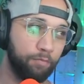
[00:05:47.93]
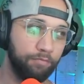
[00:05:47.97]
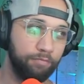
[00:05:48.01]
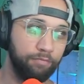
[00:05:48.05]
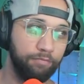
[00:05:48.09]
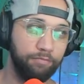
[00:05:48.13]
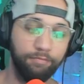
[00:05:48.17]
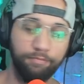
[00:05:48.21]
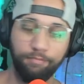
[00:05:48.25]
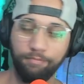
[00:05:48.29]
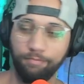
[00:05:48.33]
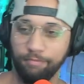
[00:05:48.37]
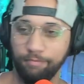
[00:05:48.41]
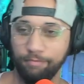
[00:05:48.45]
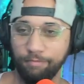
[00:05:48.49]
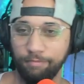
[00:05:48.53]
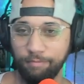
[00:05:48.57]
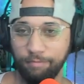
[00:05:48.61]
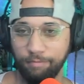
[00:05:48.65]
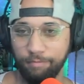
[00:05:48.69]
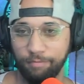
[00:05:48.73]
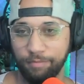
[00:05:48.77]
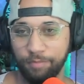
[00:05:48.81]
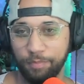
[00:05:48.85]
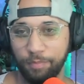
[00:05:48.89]

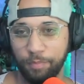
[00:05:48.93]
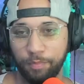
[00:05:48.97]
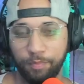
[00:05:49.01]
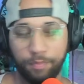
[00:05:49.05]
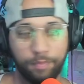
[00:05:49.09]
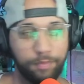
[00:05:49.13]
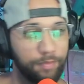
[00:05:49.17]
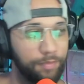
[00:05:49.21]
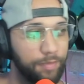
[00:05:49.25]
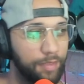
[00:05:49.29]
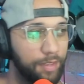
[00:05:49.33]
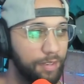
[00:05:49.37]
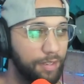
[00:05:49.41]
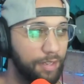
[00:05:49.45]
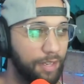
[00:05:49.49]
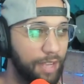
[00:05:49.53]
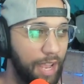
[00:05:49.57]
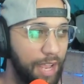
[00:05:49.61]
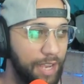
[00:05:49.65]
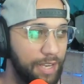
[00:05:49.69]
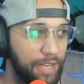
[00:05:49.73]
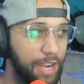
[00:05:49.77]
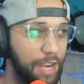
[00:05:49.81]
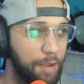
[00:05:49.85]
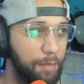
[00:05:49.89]
Hmm.
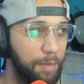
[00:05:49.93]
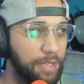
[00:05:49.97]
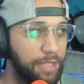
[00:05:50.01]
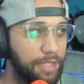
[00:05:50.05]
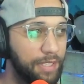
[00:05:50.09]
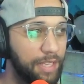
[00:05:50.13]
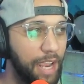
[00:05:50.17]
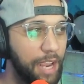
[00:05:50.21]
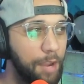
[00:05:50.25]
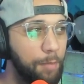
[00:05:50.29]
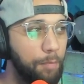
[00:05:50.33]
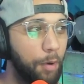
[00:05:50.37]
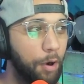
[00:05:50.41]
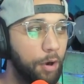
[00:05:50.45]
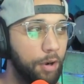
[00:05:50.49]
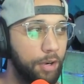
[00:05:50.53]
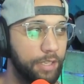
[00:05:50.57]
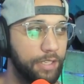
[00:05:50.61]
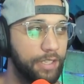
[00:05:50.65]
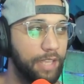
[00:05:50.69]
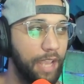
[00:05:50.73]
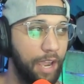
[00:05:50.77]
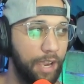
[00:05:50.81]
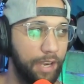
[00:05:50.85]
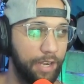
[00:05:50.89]
Goddamn escape
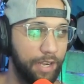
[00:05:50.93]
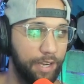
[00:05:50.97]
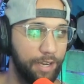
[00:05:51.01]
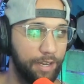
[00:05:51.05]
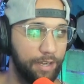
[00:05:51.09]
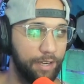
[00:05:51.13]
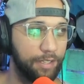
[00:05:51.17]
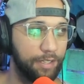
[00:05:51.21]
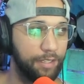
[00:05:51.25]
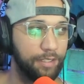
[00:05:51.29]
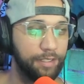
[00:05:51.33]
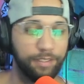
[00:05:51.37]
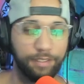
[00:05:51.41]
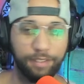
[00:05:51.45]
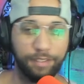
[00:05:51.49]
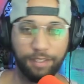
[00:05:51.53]
artists out here.